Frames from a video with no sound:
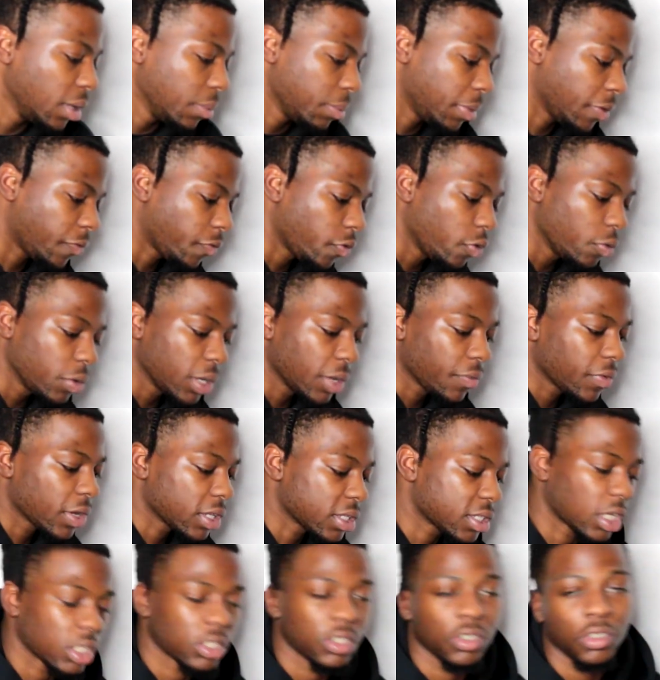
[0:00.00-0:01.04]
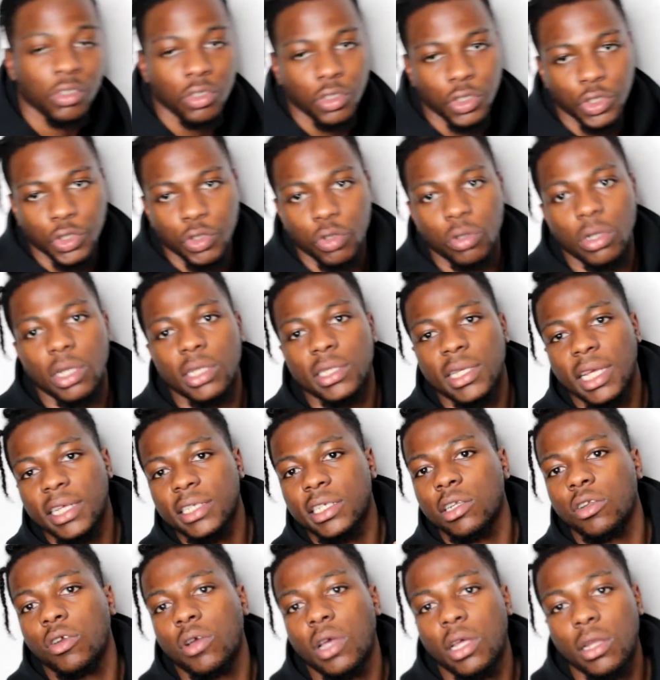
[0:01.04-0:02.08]
before we even touch on the shoe, let's
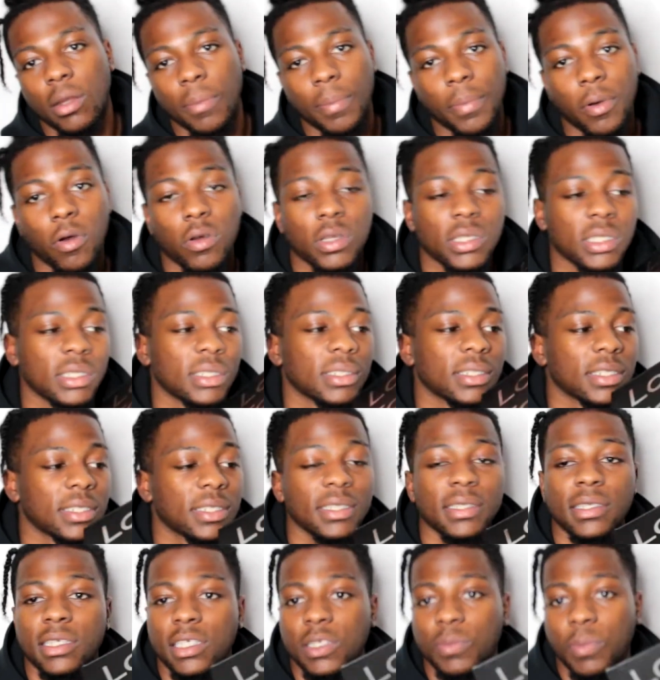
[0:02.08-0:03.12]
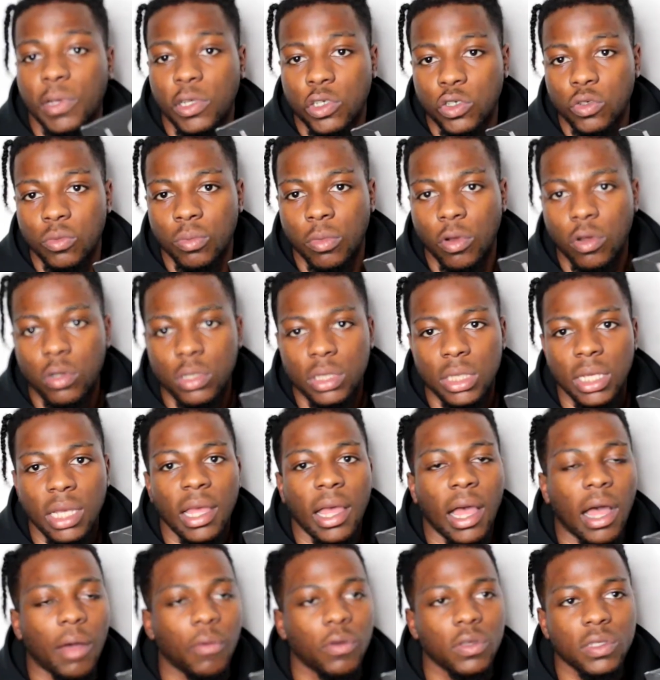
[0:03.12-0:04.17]
actually look at the box. And this is a special box.
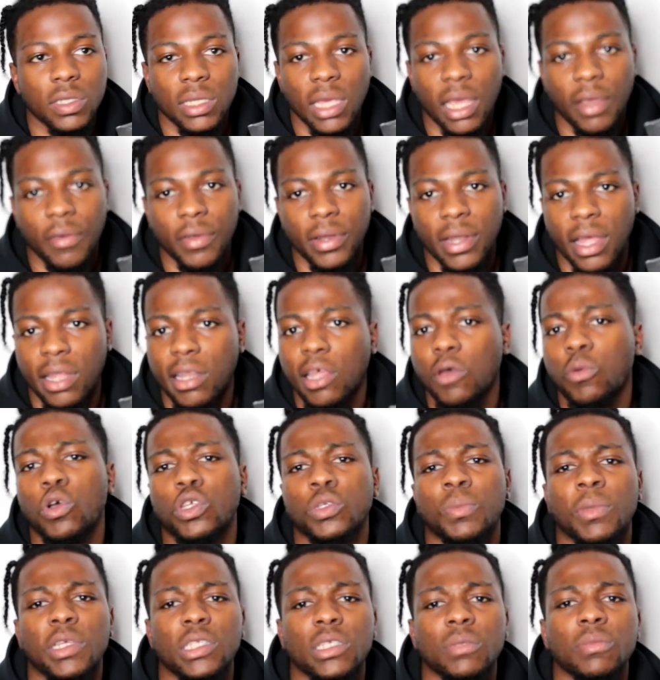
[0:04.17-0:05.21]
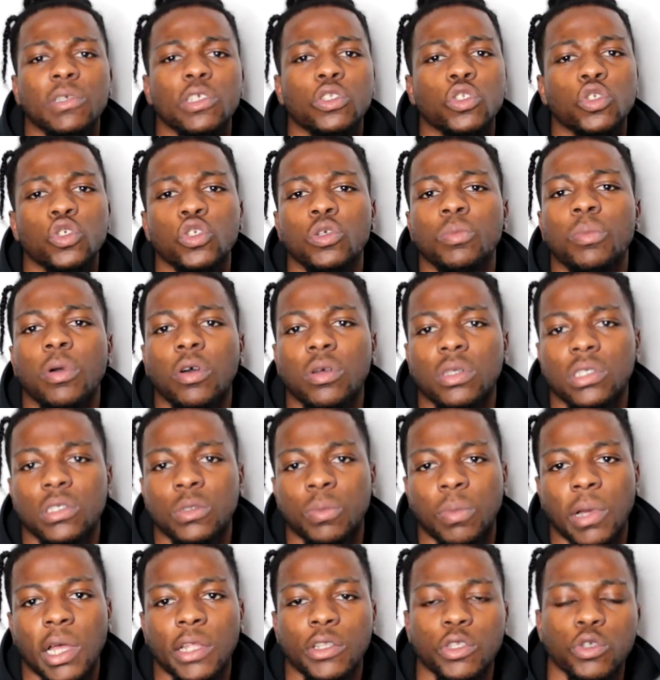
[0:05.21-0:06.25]
I was hearing that there was meant to be 2 boxes,
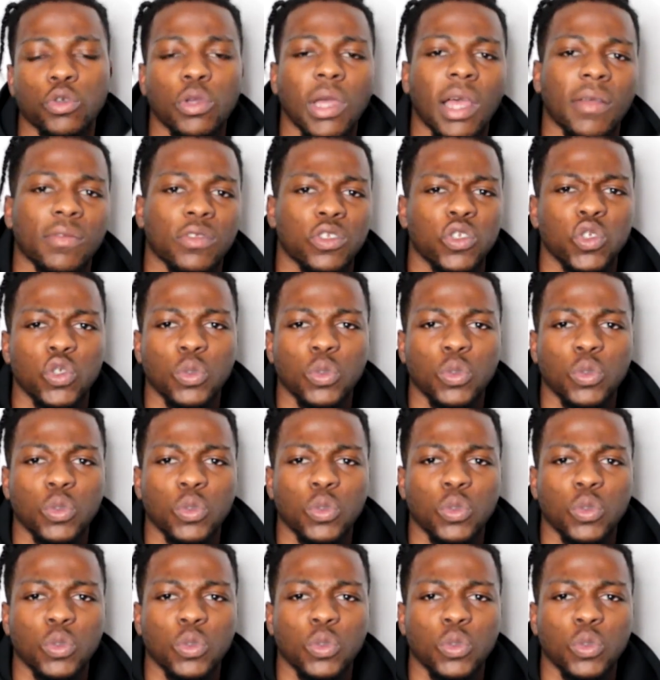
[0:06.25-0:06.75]
but I do have 2